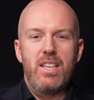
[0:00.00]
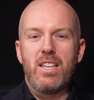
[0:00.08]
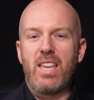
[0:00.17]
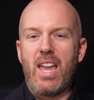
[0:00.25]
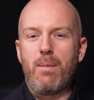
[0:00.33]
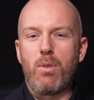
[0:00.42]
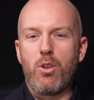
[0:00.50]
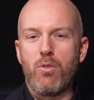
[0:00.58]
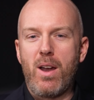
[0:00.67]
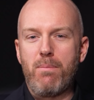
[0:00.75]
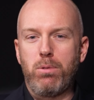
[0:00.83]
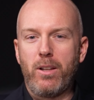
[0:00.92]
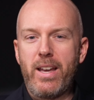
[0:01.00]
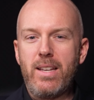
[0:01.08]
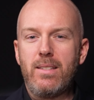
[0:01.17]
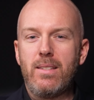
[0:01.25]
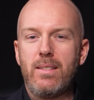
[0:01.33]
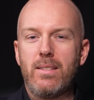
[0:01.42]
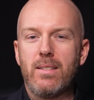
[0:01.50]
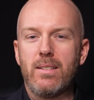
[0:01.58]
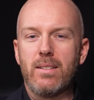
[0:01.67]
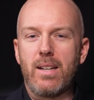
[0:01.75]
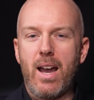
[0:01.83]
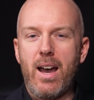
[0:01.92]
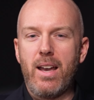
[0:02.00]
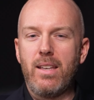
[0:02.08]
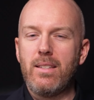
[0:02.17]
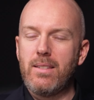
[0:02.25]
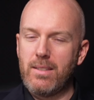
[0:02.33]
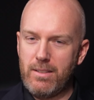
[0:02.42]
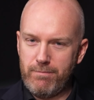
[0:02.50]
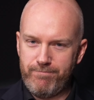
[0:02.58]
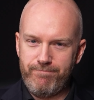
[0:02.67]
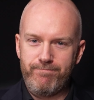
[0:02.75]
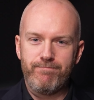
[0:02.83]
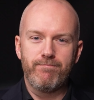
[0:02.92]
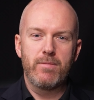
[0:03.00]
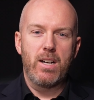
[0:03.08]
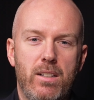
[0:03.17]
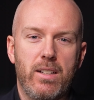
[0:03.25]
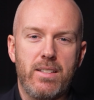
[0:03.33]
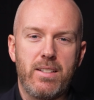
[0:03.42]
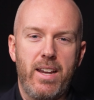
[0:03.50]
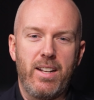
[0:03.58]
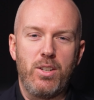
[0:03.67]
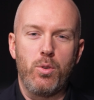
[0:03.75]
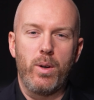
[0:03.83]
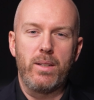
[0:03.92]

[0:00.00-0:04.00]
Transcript: You came to the right place, guys. Let's get into